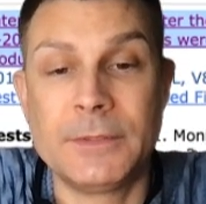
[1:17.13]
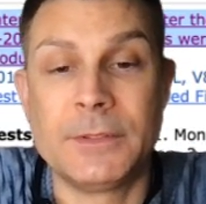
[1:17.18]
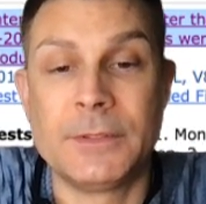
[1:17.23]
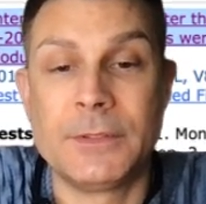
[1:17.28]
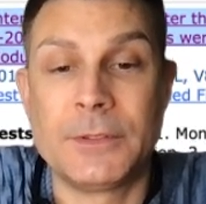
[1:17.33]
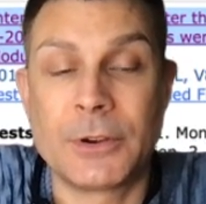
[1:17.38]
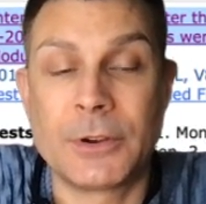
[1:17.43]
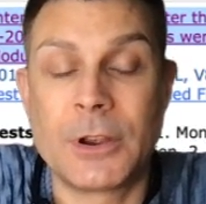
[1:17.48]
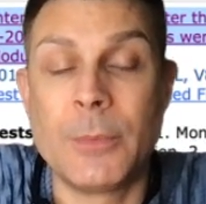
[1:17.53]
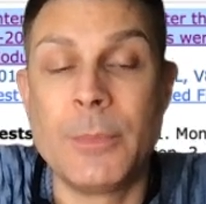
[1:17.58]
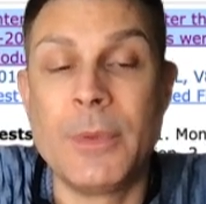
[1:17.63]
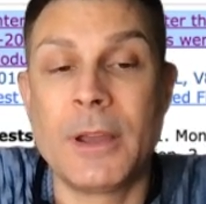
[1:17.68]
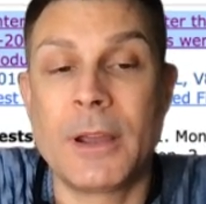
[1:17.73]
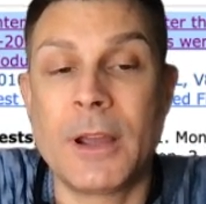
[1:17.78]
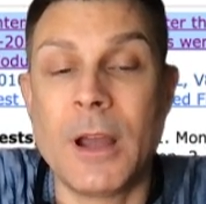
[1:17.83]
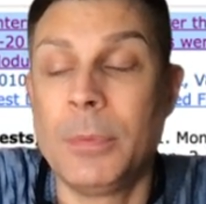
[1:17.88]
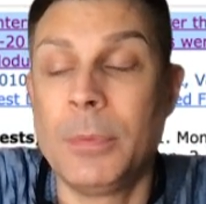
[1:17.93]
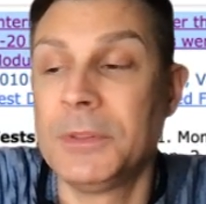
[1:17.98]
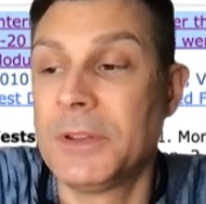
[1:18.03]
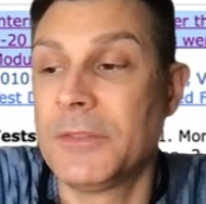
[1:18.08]
there could be a
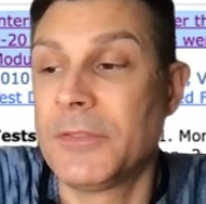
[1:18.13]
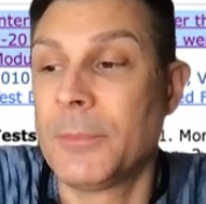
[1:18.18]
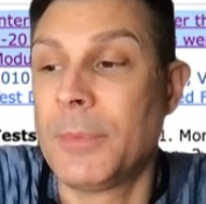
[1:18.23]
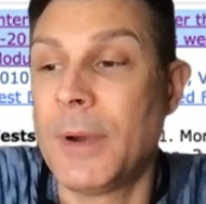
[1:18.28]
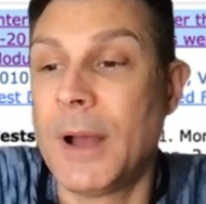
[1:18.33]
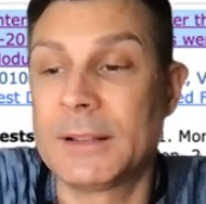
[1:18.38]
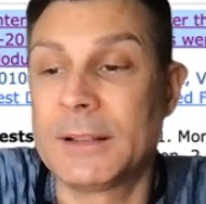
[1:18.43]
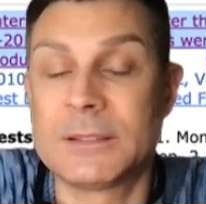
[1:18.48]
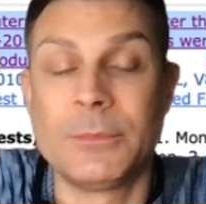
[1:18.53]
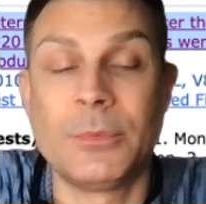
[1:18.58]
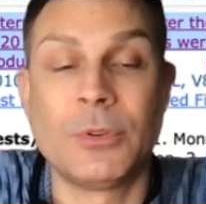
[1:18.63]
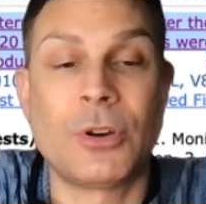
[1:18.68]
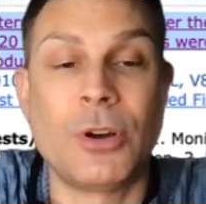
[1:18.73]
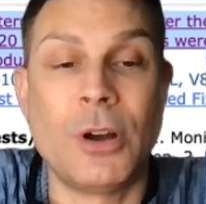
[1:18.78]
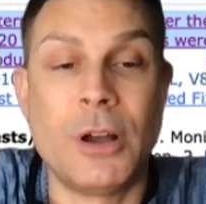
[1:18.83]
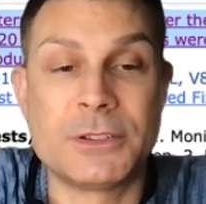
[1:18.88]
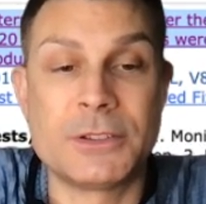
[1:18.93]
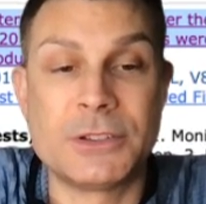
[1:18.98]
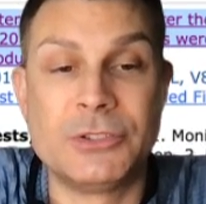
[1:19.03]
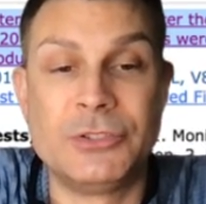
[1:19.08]
couple different possible
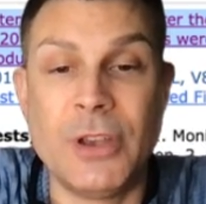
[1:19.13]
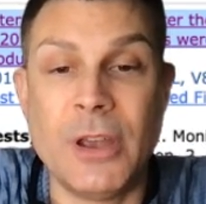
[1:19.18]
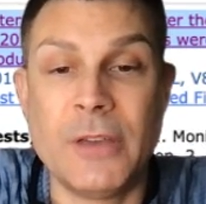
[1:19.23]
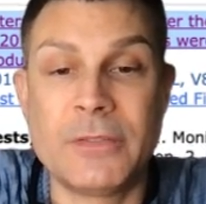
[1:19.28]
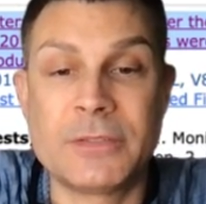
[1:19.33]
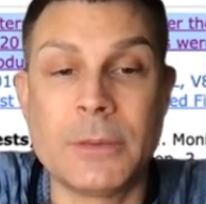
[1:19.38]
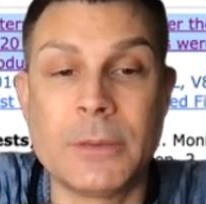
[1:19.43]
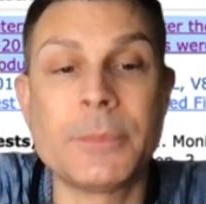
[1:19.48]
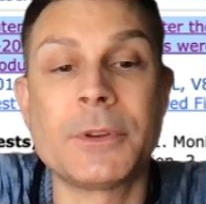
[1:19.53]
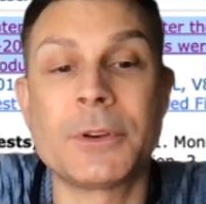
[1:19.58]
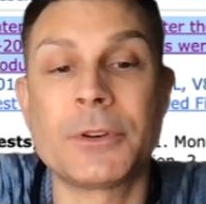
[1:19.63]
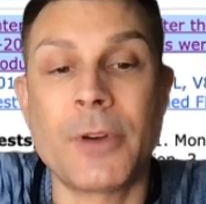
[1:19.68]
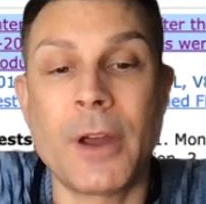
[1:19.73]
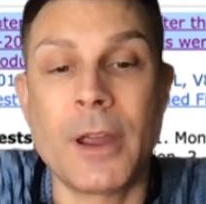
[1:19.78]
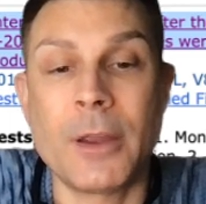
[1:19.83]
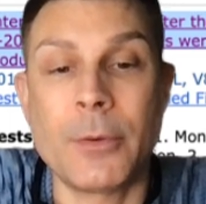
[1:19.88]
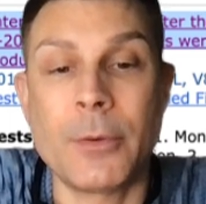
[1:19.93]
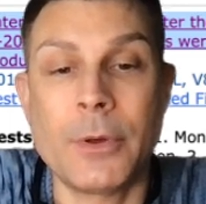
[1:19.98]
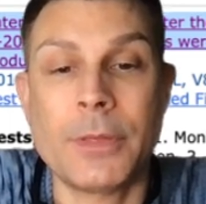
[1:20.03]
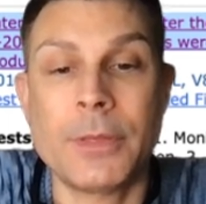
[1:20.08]
causes. Do you have something to
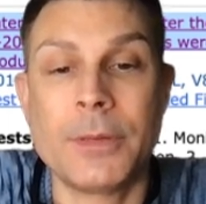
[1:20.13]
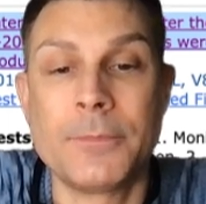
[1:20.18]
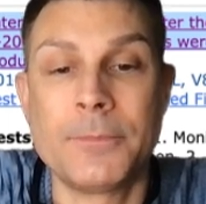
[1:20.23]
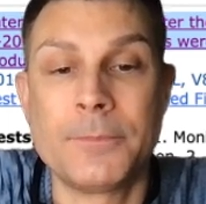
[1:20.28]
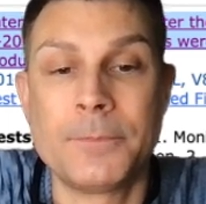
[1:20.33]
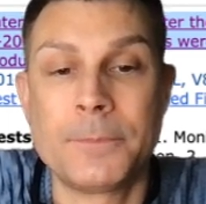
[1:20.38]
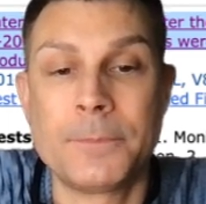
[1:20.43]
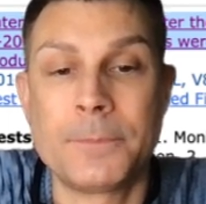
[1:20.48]
write with?